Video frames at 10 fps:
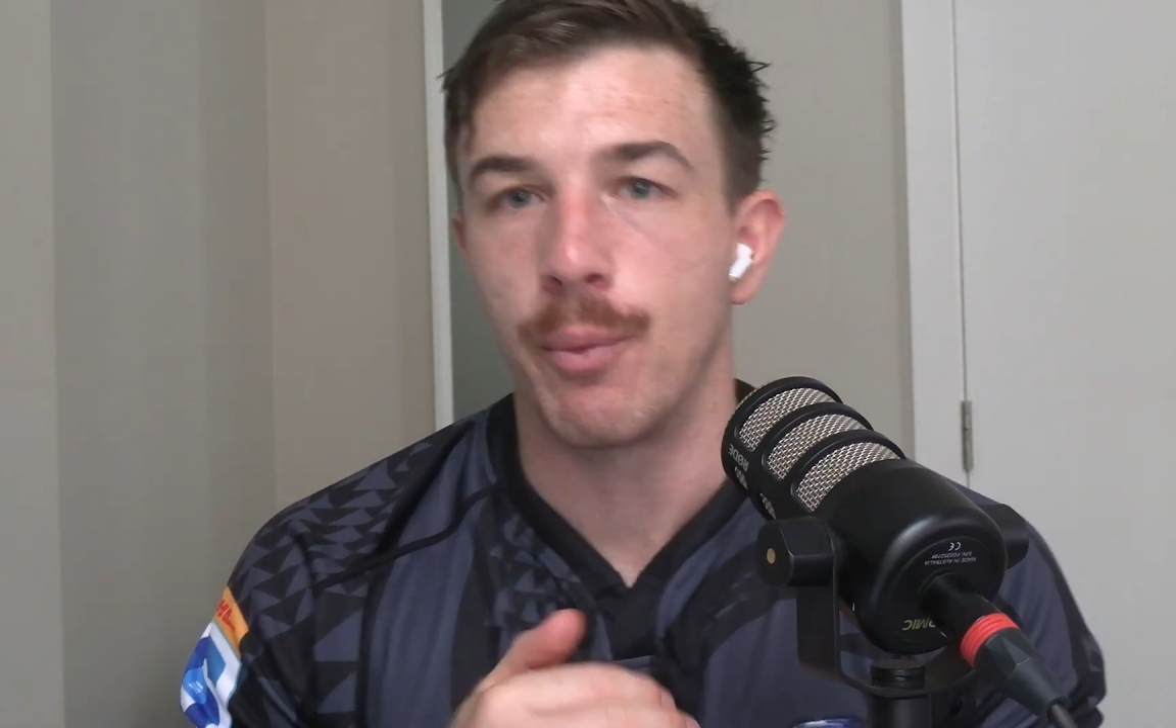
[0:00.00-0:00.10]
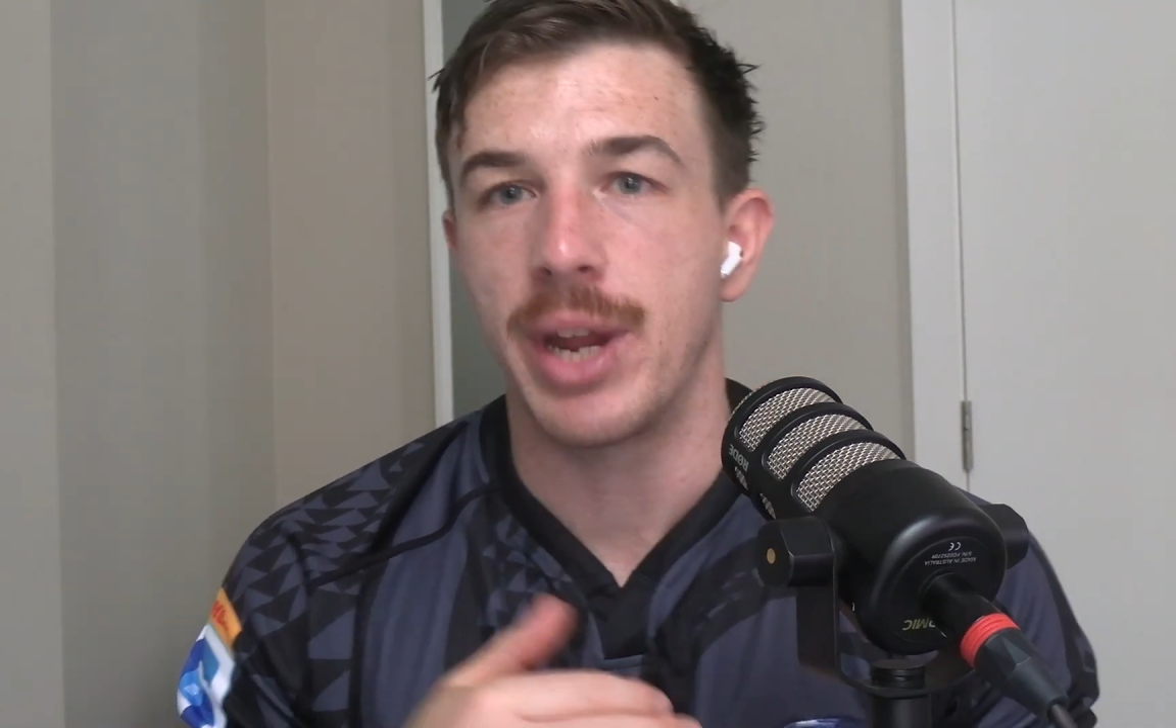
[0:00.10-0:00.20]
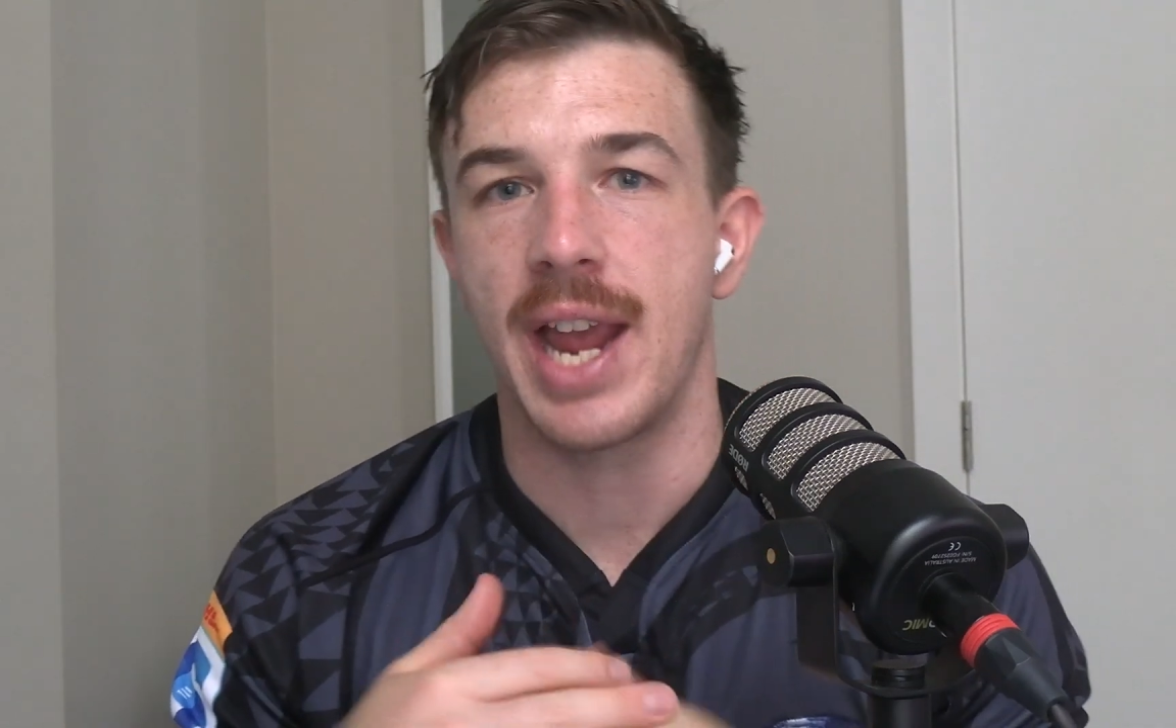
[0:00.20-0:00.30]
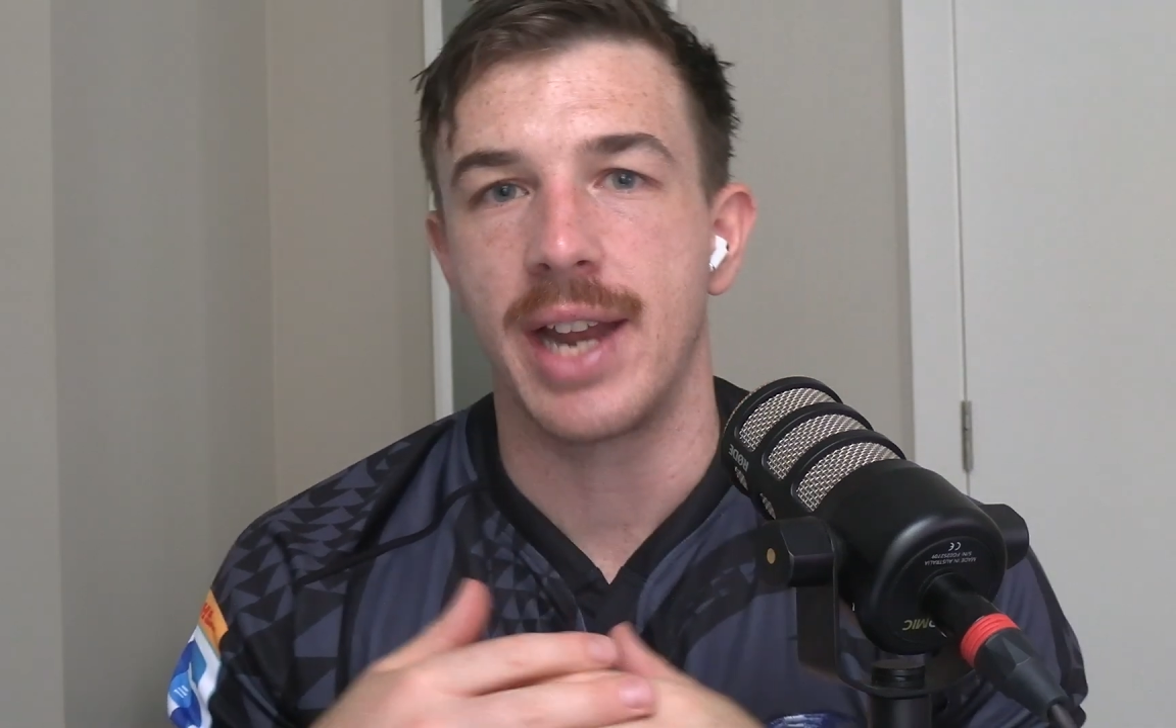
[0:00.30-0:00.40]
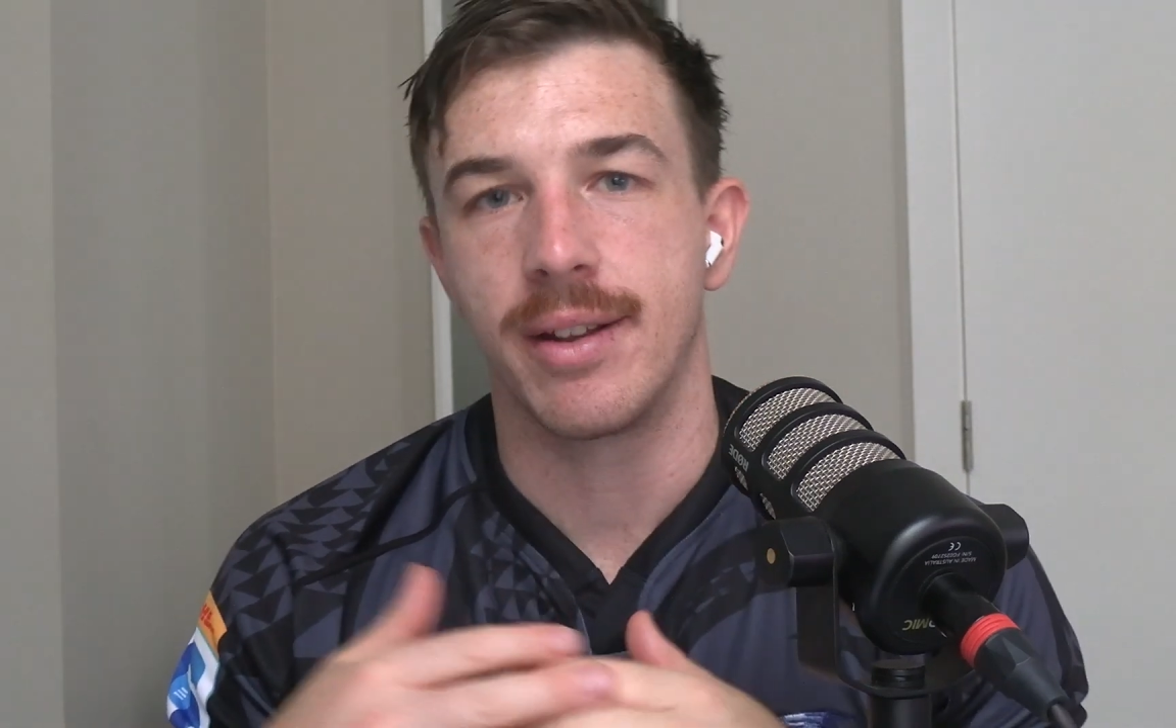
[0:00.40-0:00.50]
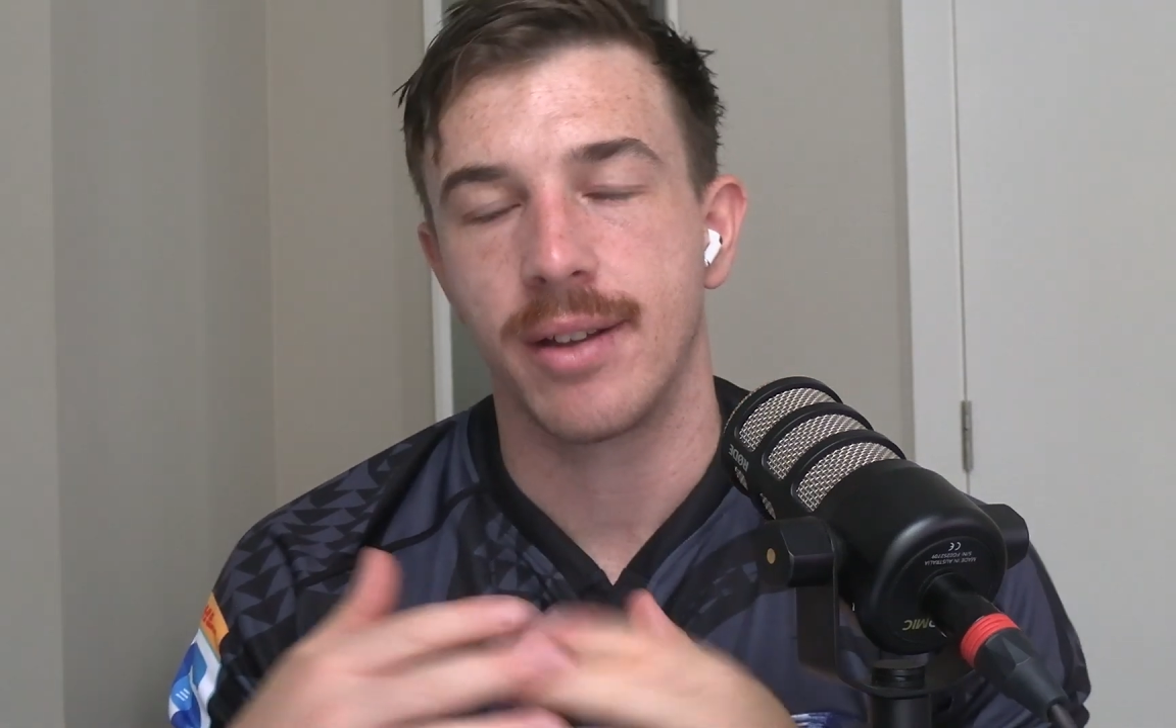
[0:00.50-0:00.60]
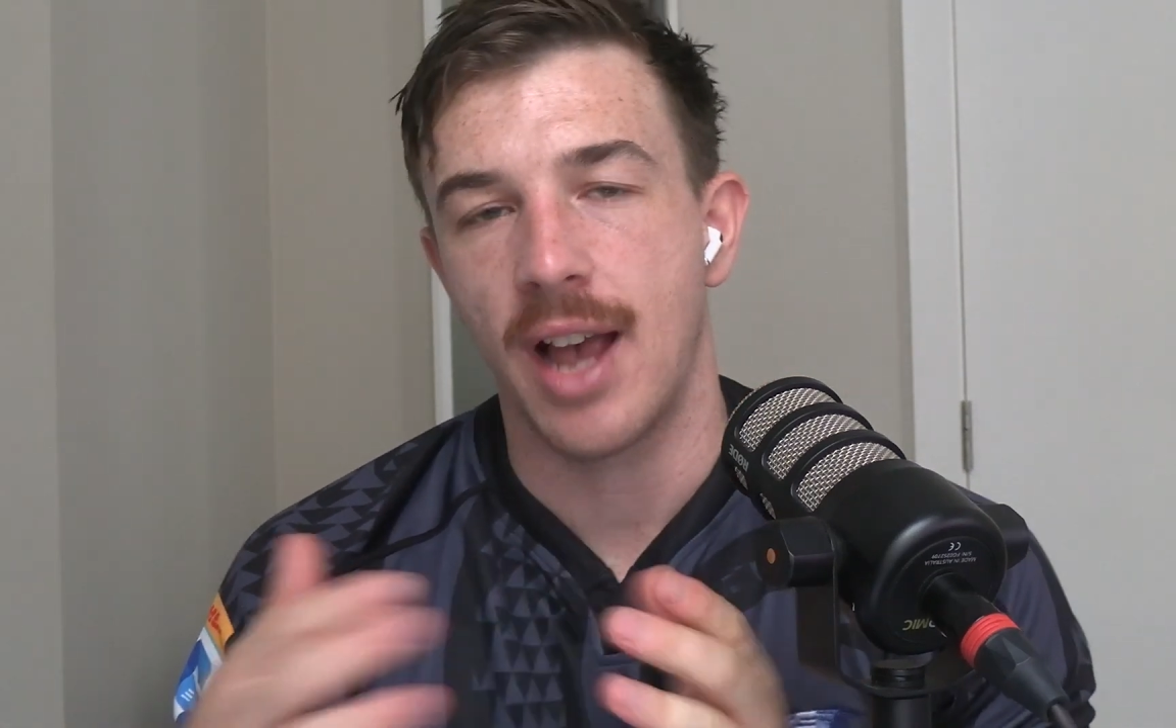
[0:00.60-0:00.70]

we had,